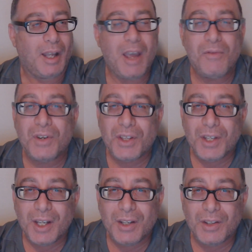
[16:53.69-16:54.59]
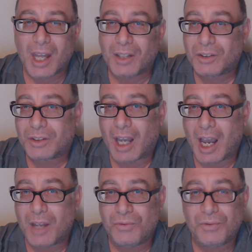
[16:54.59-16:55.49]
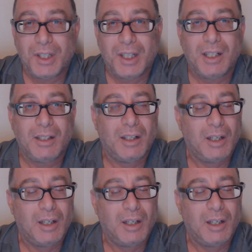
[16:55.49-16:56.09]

everything that I feel